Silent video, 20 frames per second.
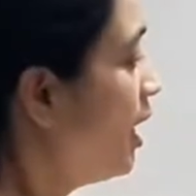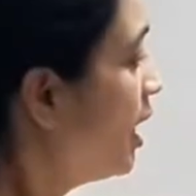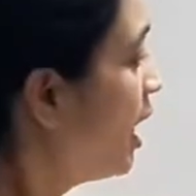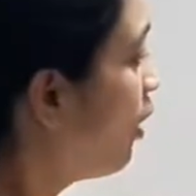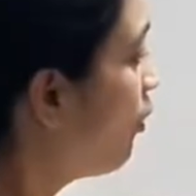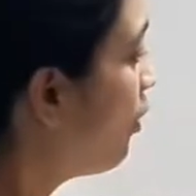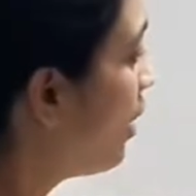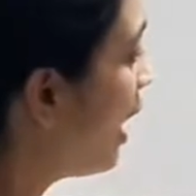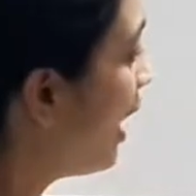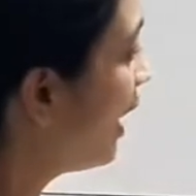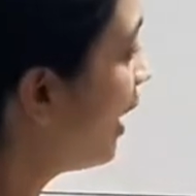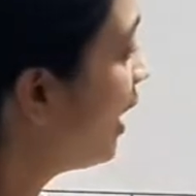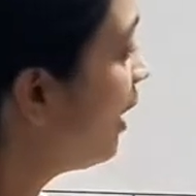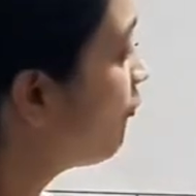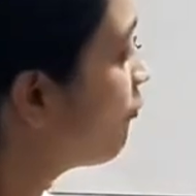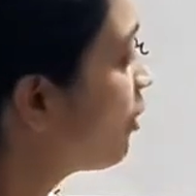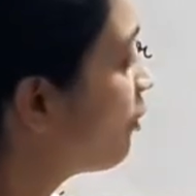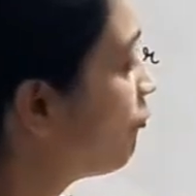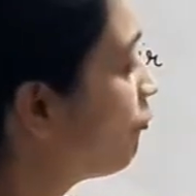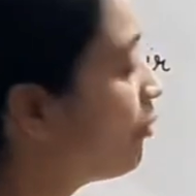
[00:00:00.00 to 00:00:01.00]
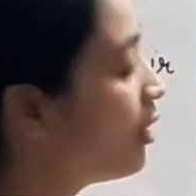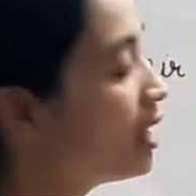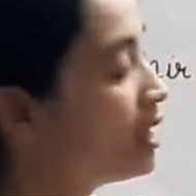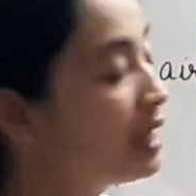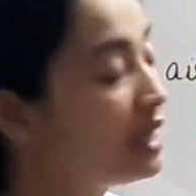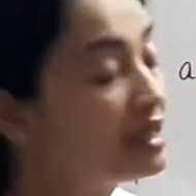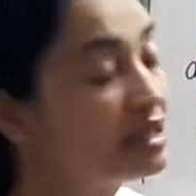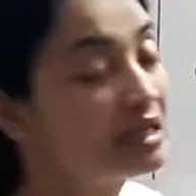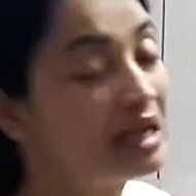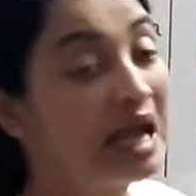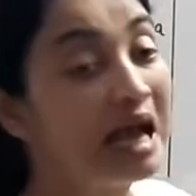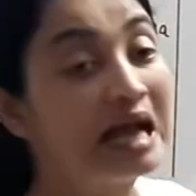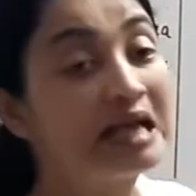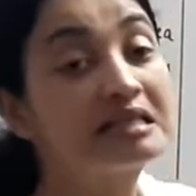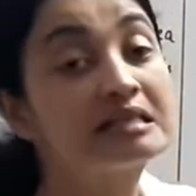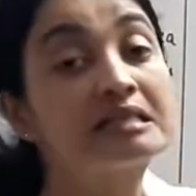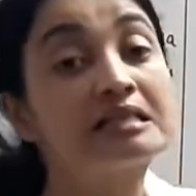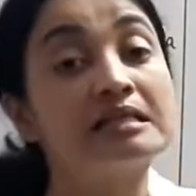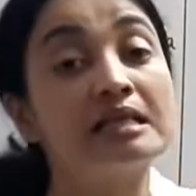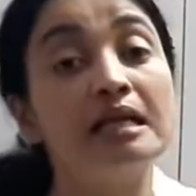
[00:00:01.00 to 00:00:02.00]
Now I have referred it
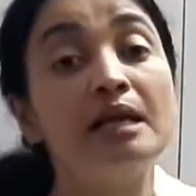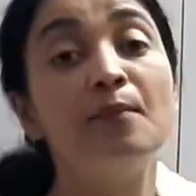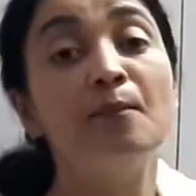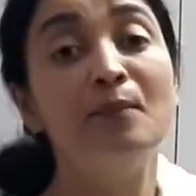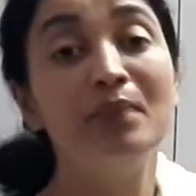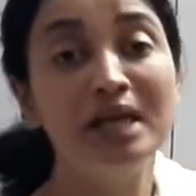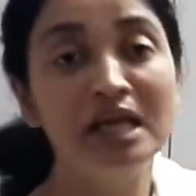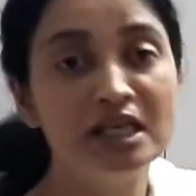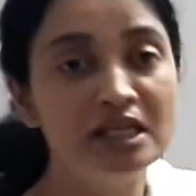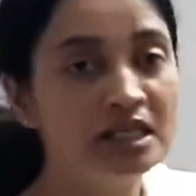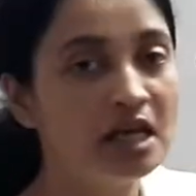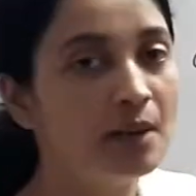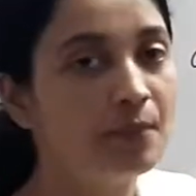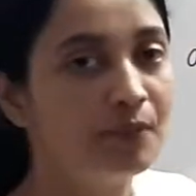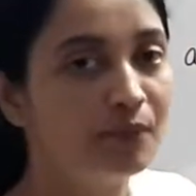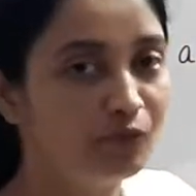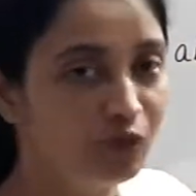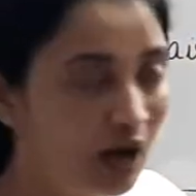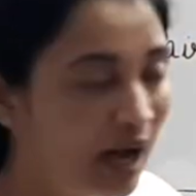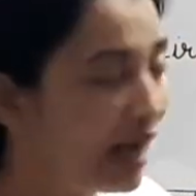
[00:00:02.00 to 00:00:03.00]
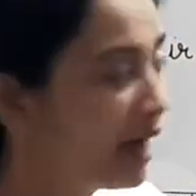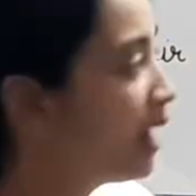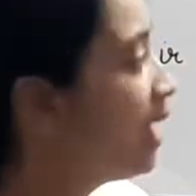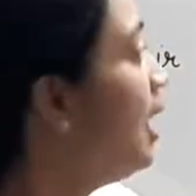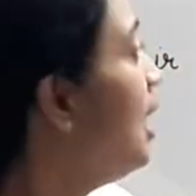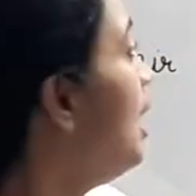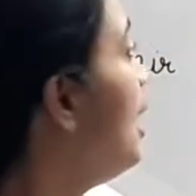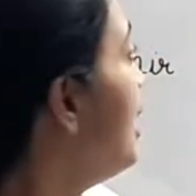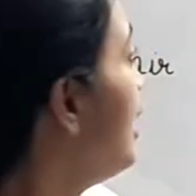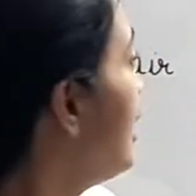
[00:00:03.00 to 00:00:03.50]
as C medium. Why?